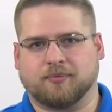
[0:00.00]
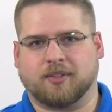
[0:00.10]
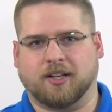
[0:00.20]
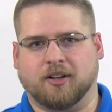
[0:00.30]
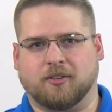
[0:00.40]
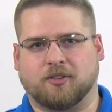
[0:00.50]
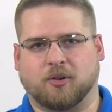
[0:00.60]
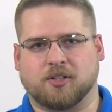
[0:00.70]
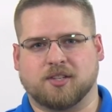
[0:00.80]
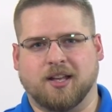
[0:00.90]
You know, of
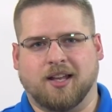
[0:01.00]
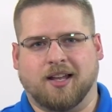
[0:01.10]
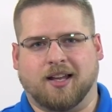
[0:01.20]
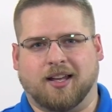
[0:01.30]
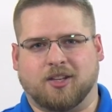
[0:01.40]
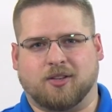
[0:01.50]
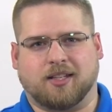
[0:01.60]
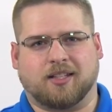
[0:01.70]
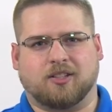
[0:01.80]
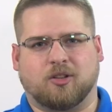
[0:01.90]
course, uh, you
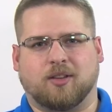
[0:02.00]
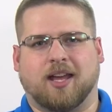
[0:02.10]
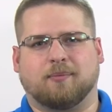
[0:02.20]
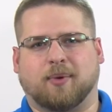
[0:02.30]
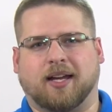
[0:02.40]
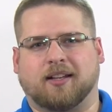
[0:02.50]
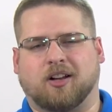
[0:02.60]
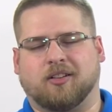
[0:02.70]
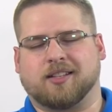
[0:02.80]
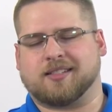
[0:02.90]
can do that by
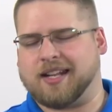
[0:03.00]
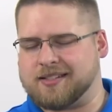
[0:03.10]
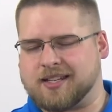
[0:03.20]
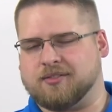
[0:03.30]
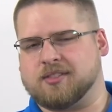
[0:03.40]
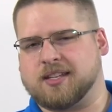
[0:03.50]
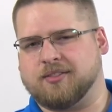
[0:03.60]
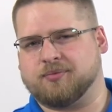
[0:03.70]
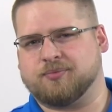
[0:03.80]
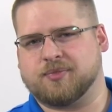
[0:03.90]
calling us at
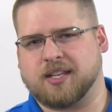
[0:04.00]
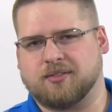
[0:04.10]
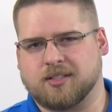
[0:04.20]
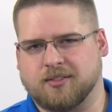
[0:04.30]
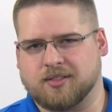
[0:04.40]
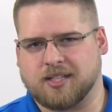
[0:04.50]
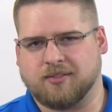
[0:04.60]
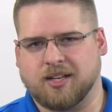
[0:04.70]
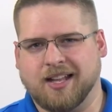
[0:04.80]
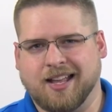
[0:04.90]

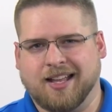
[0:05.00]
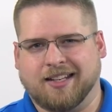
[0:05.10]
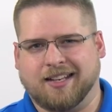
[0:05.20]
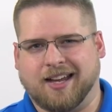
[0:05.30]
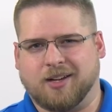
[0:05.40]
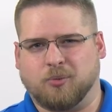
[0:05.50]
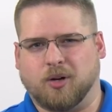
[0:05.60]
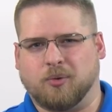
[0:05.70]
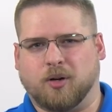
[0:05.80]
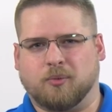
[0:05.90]

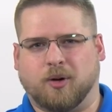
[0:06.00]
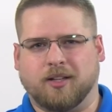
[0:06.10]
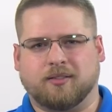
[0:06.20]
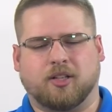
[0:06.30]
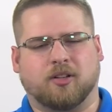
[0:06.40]
877-777-9111.